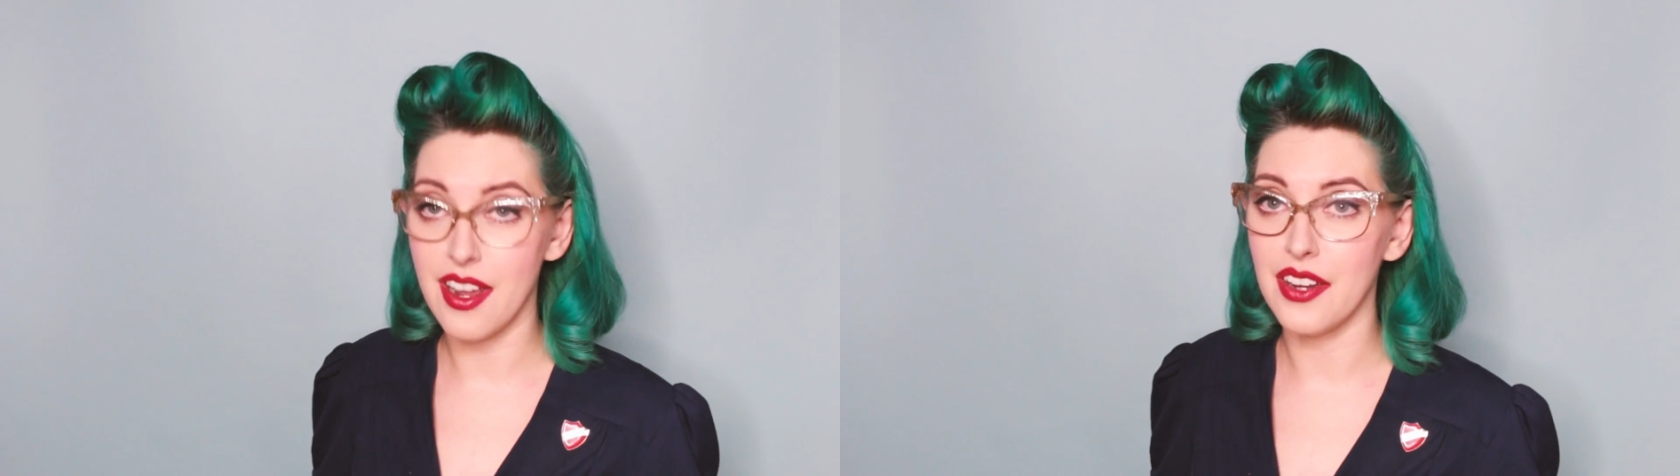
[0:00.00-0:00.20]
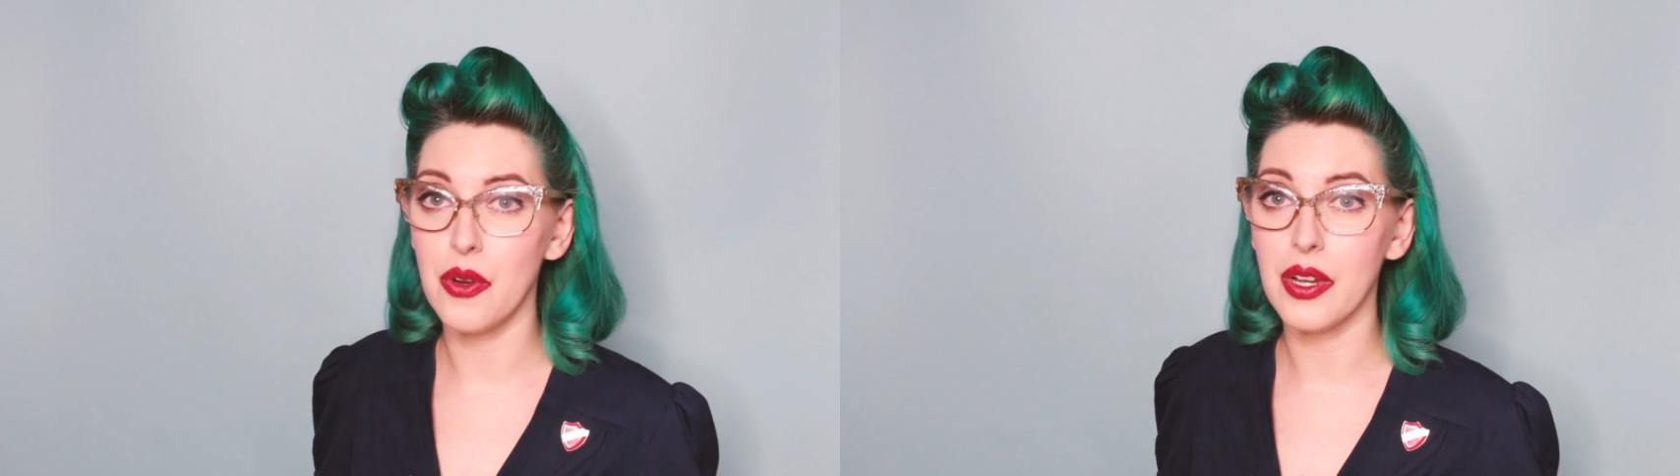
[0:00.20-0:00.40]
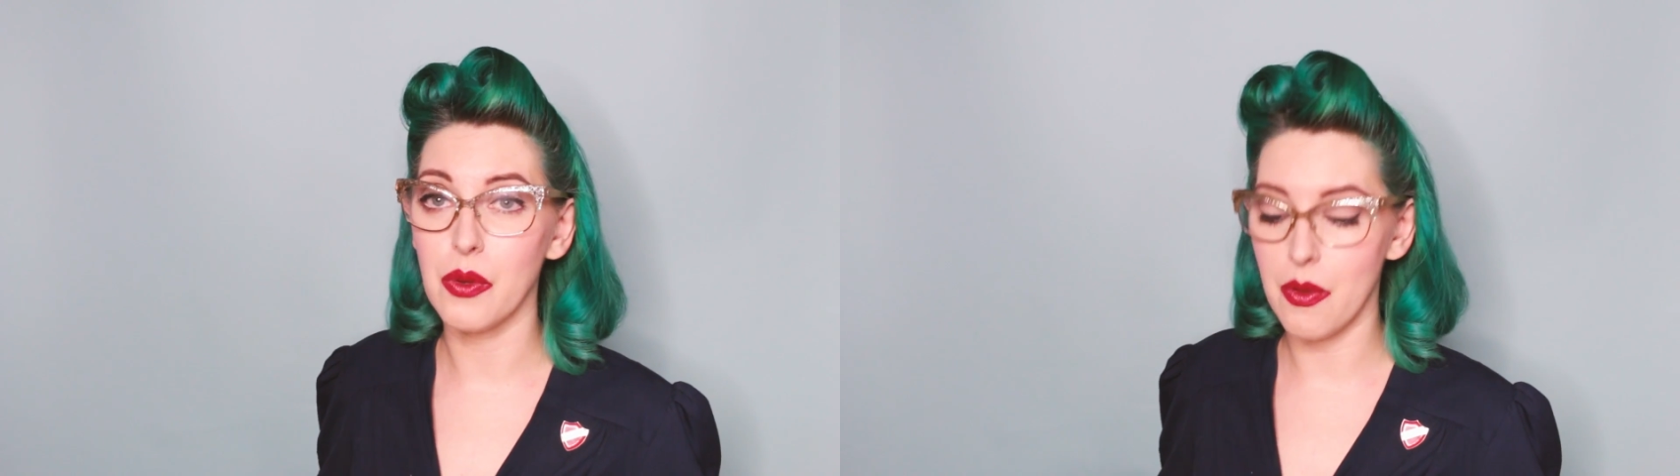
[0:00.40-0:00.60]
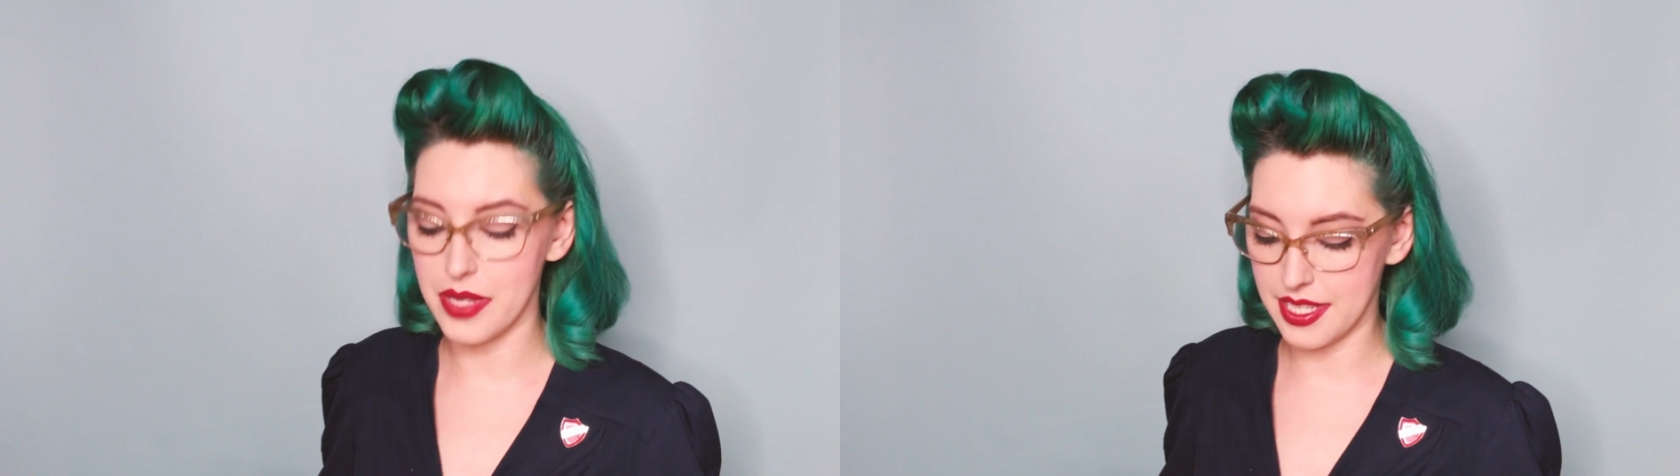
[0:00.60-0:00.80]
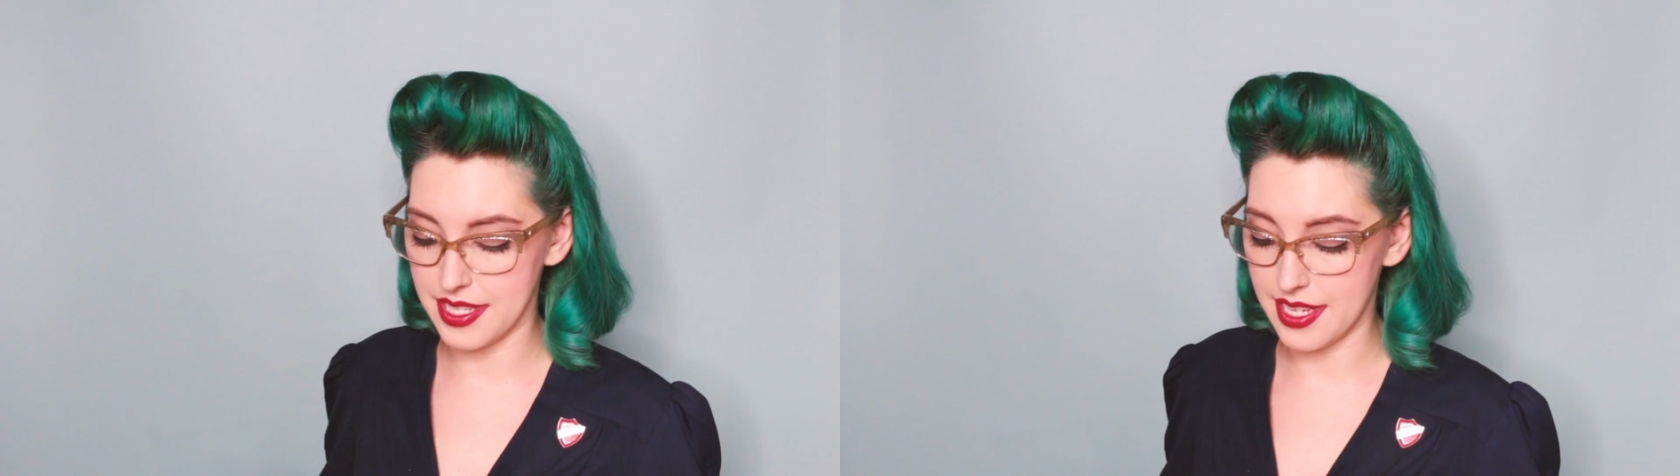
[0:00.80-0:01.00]
not knowing what
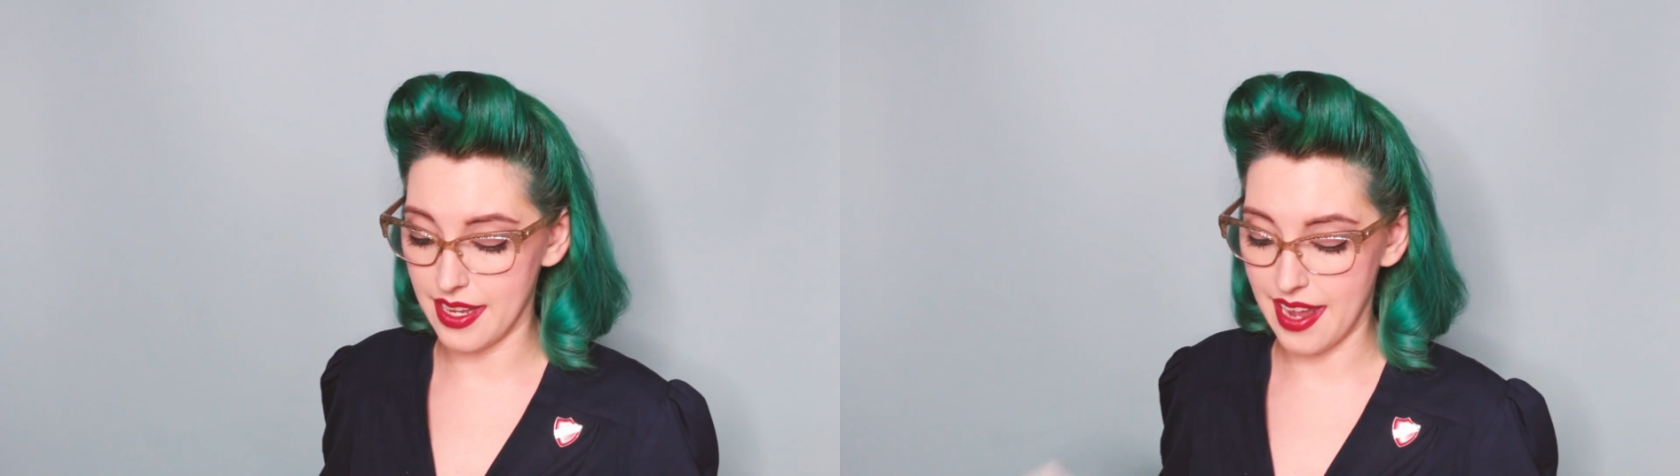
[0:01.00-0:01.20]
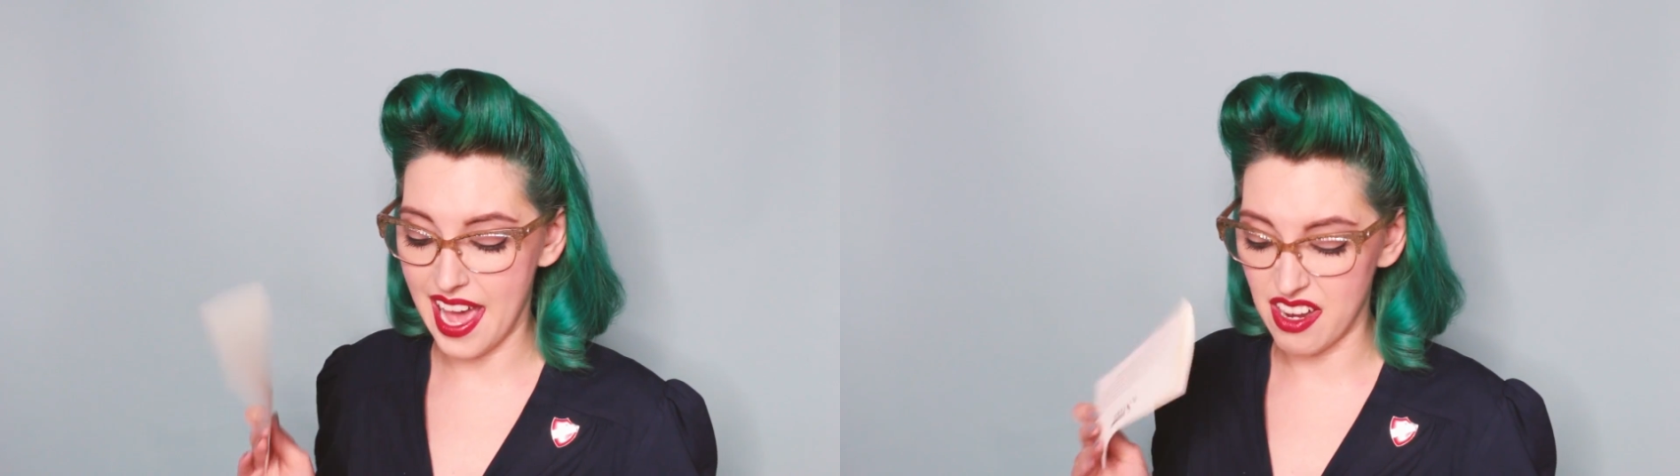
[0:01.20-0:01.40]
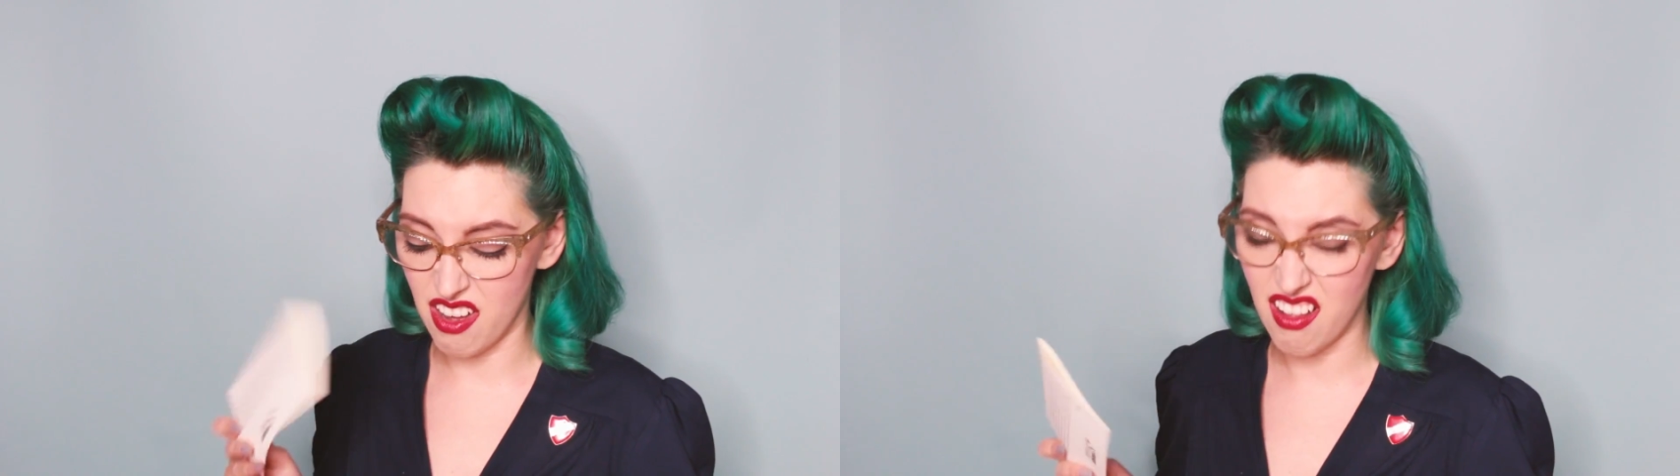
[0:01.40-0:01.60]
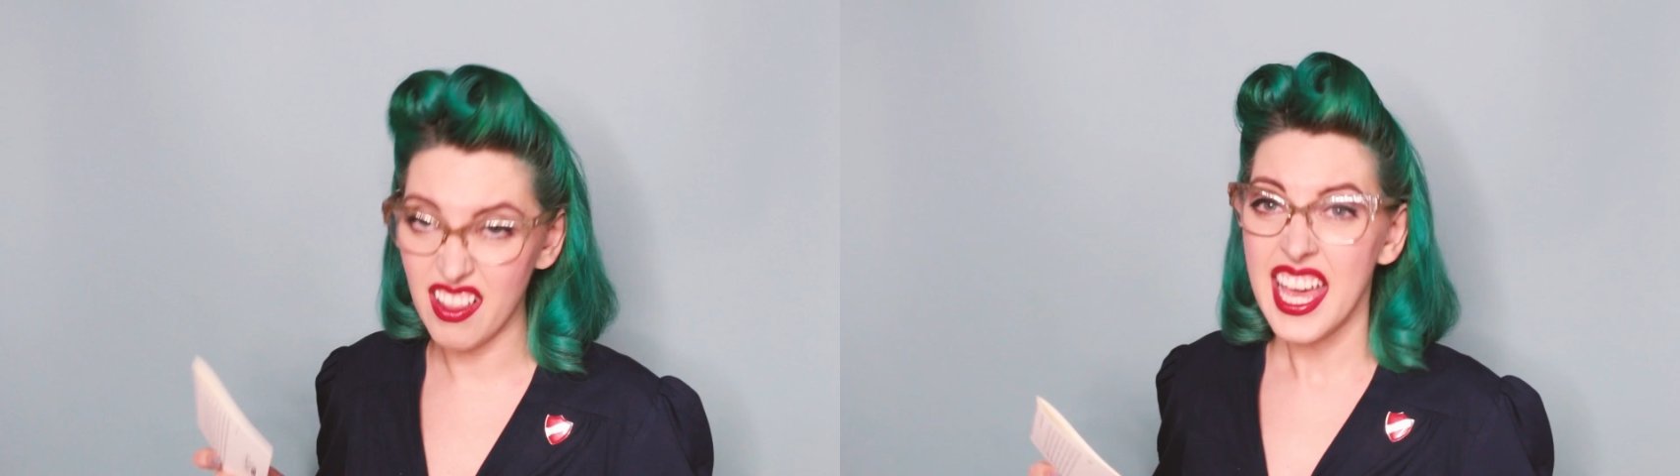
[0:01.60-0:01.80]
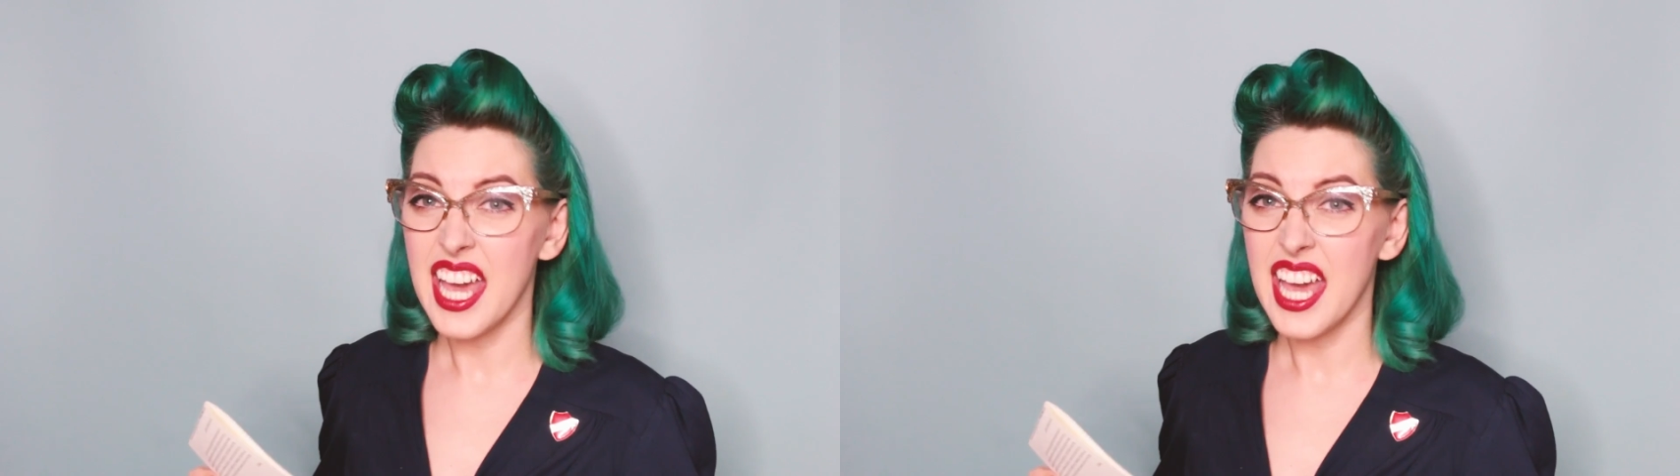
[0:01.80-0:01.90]
was inside at all